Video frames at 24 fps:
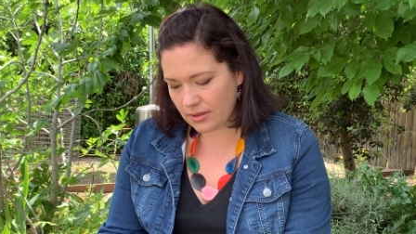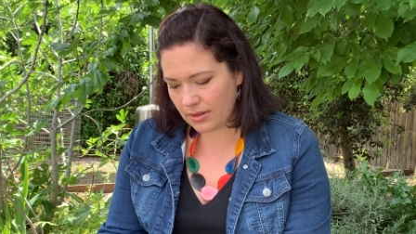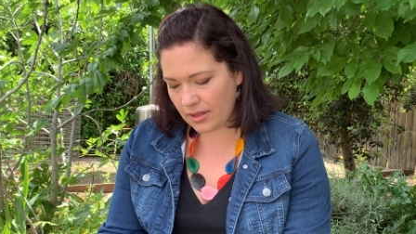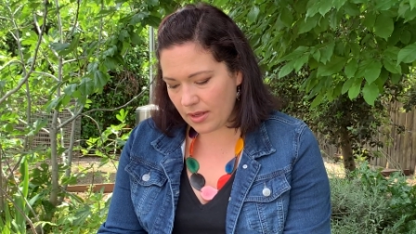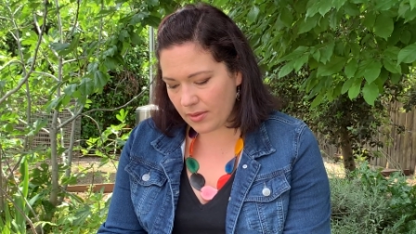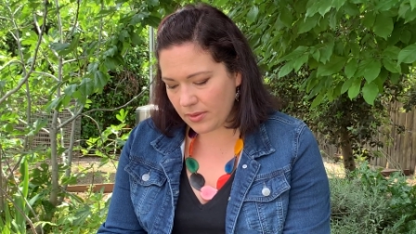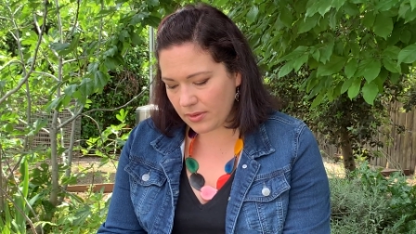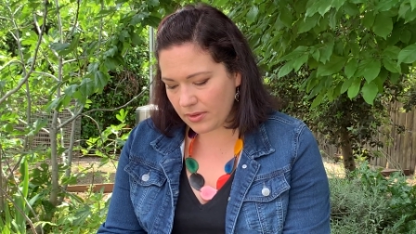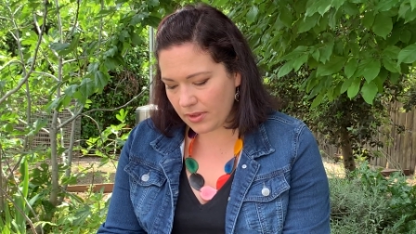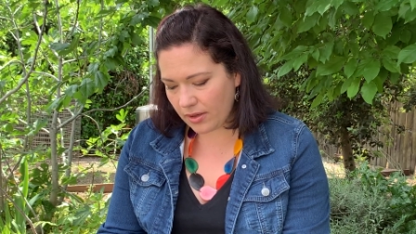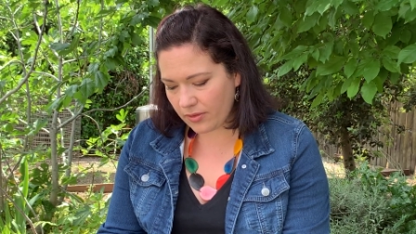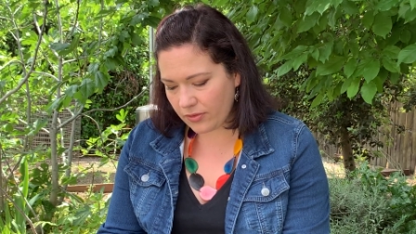They
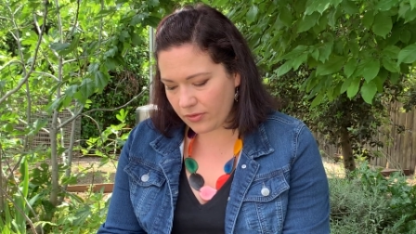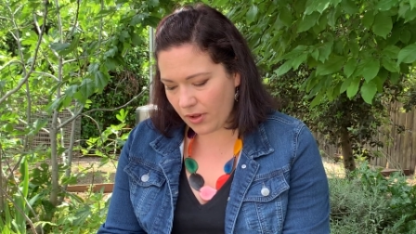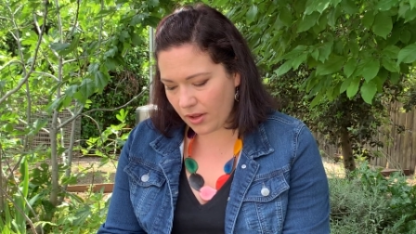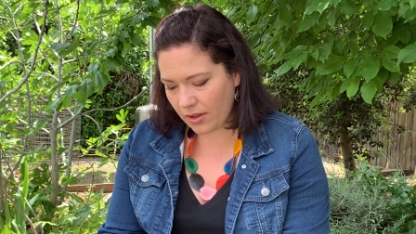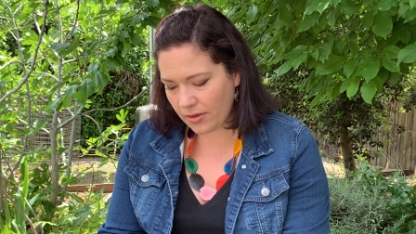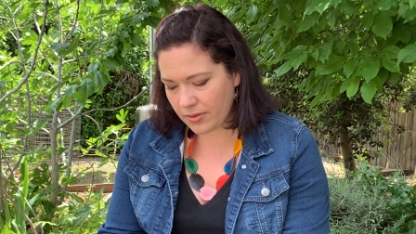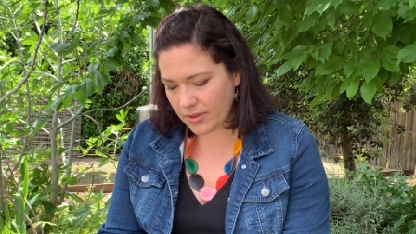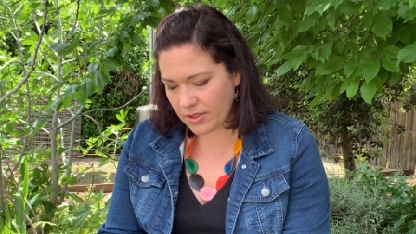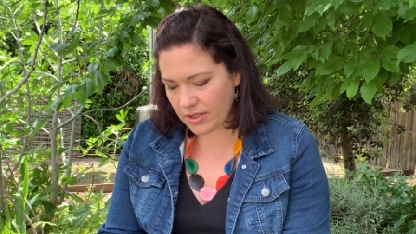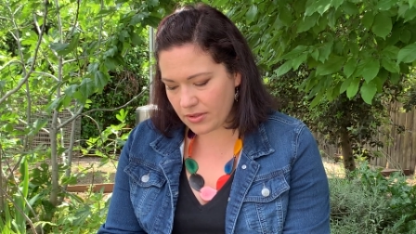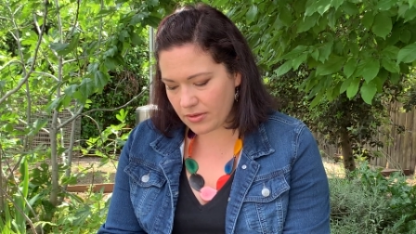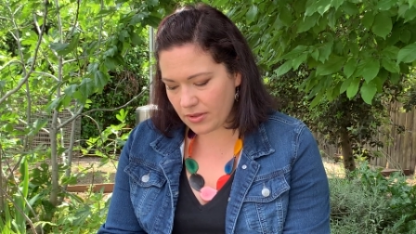will not
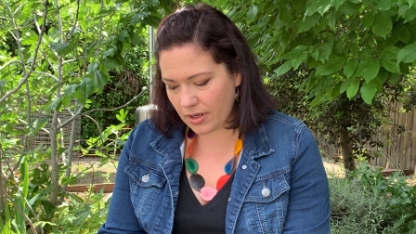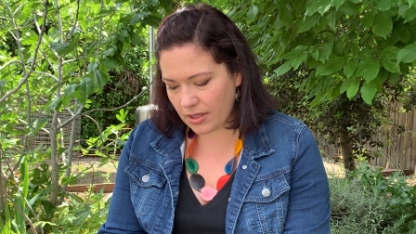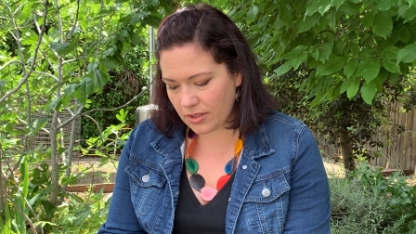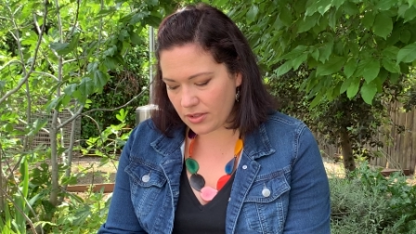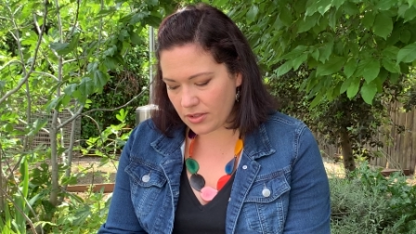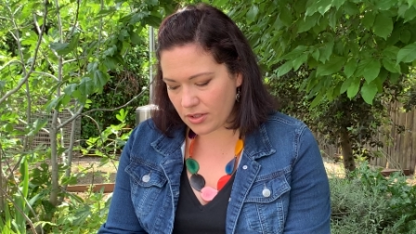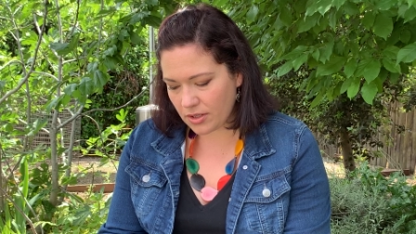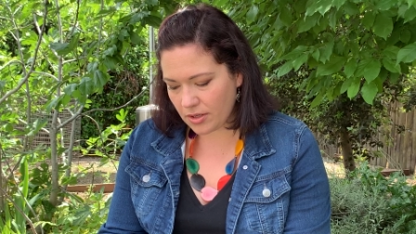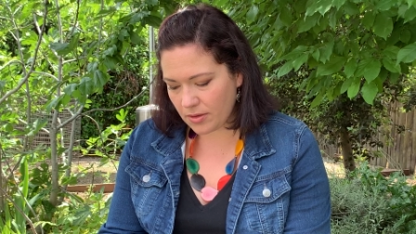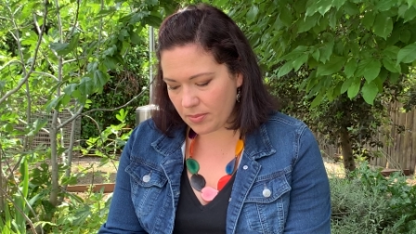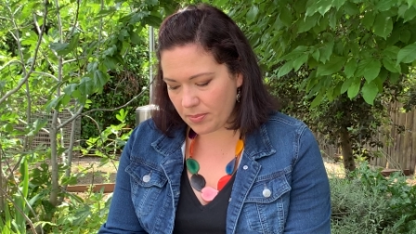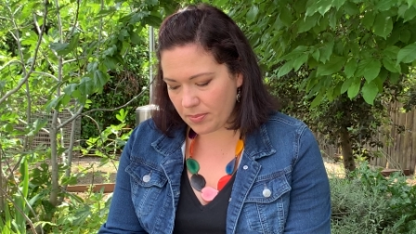follow a
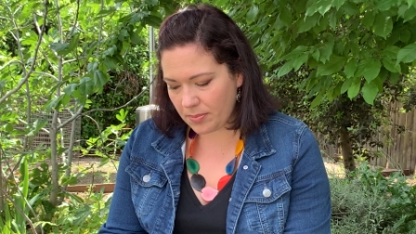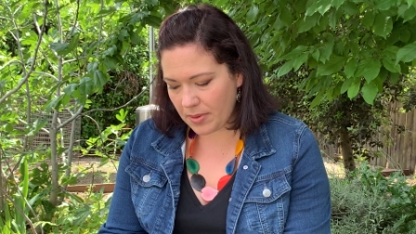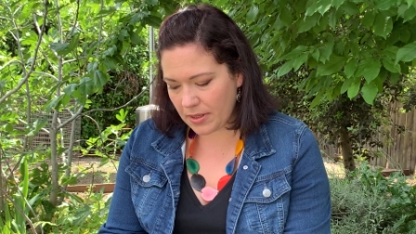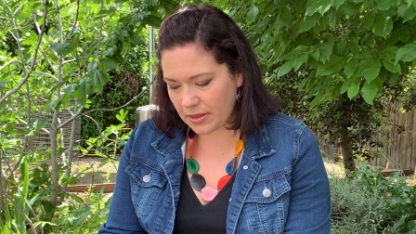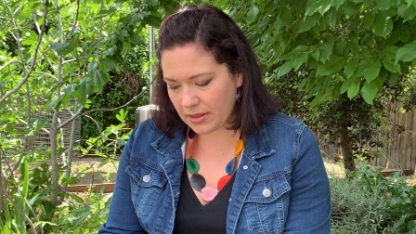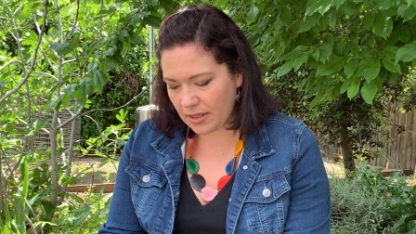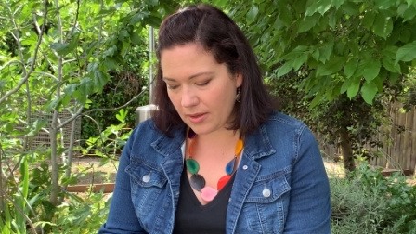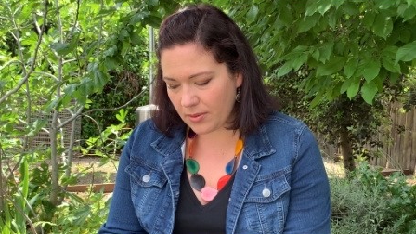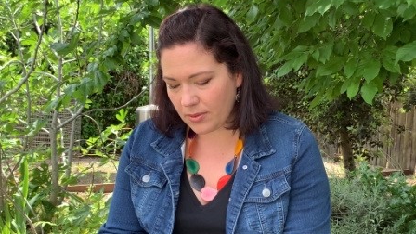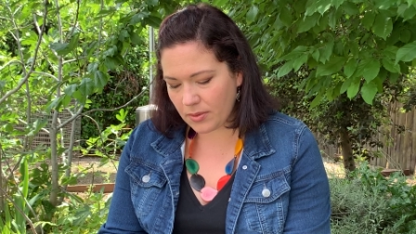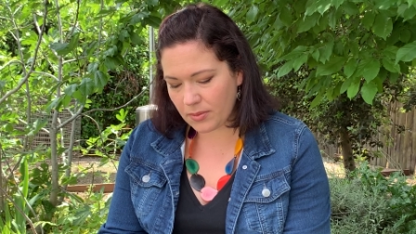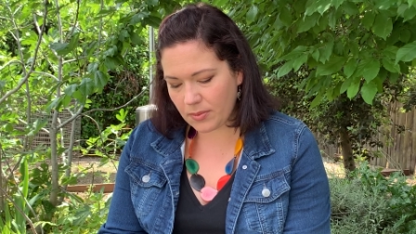stranger,
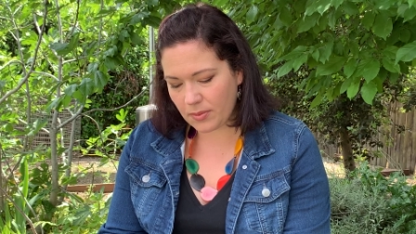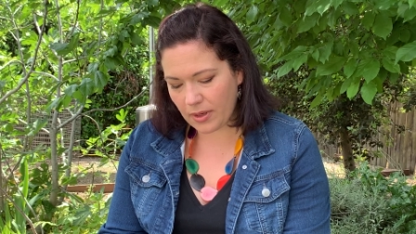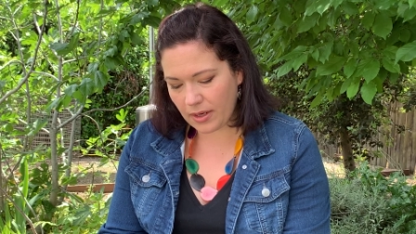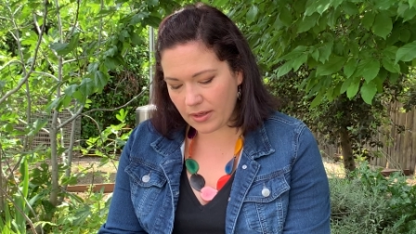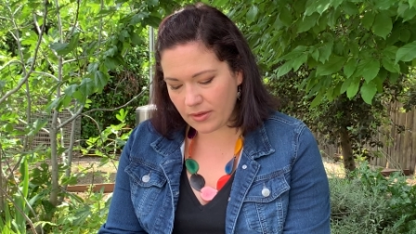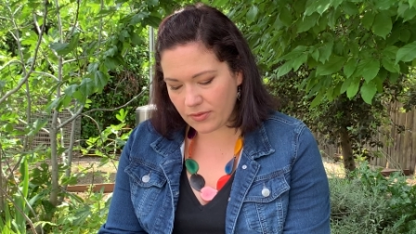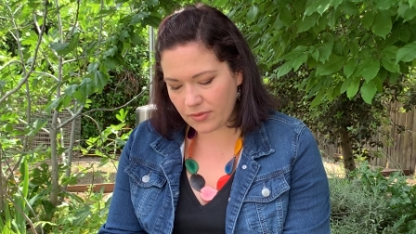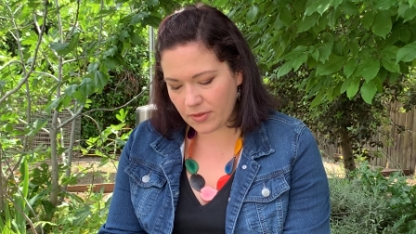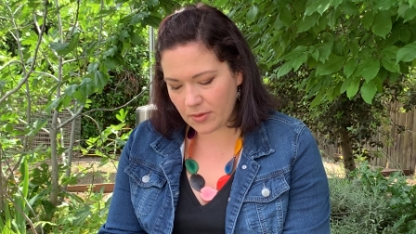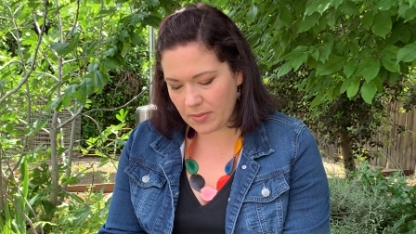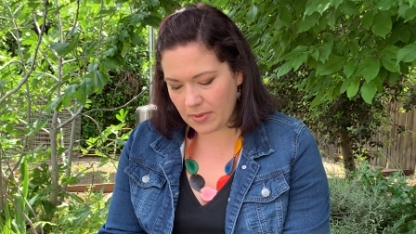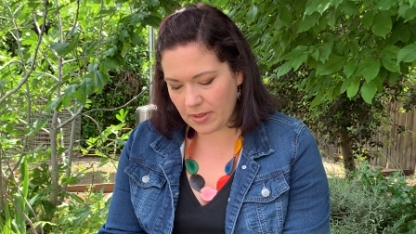but they will
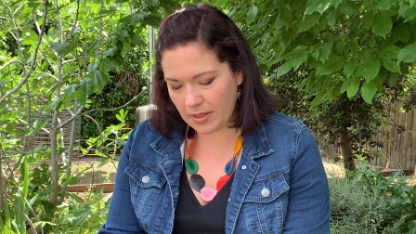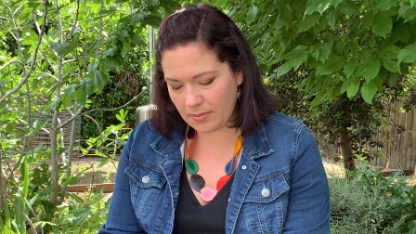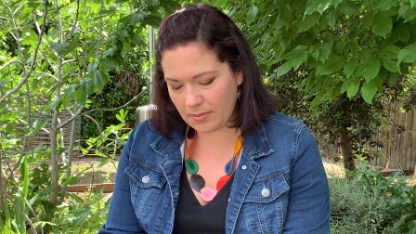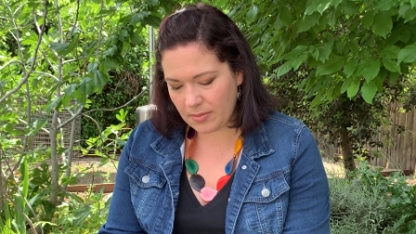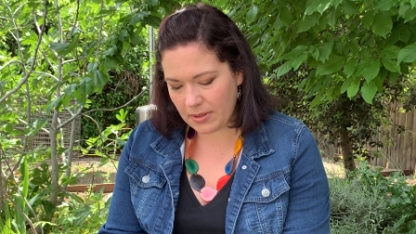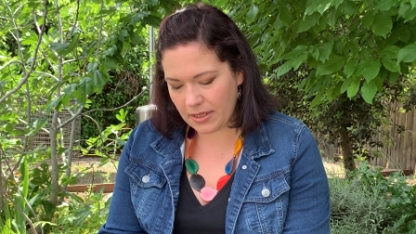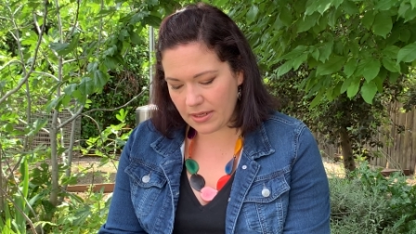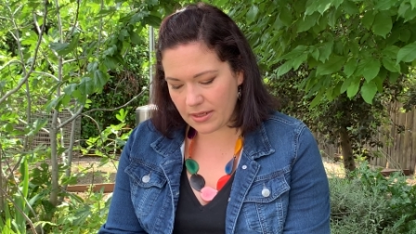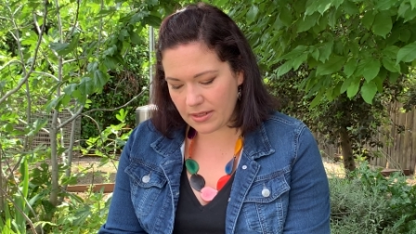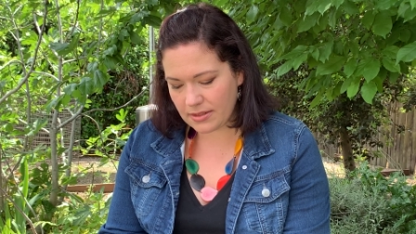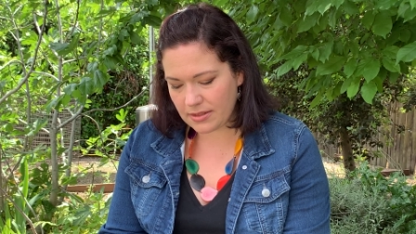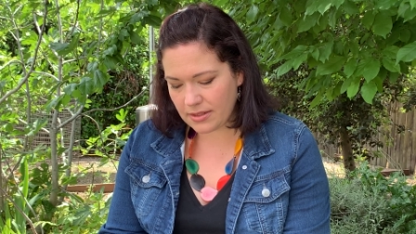run from him
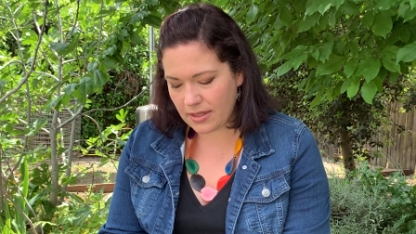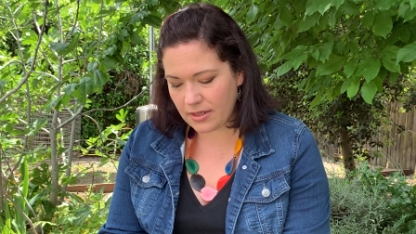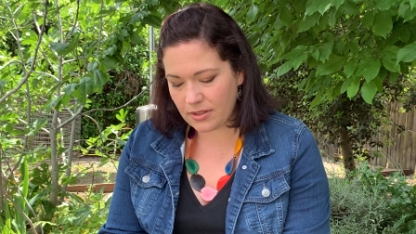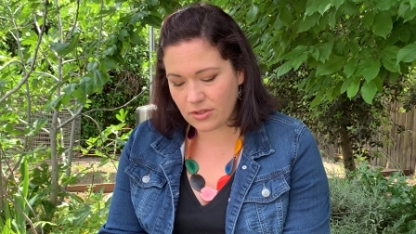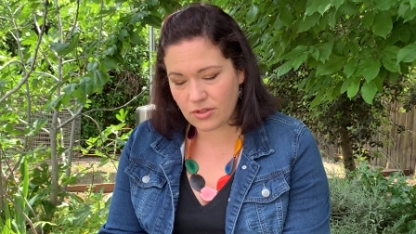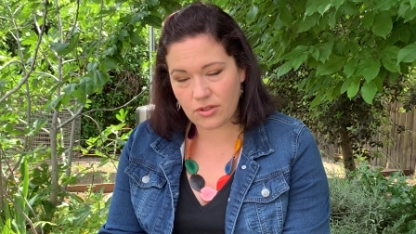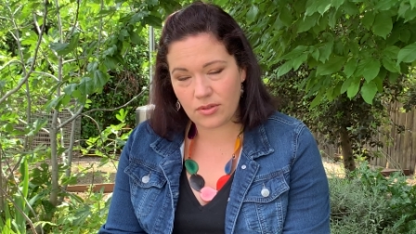because they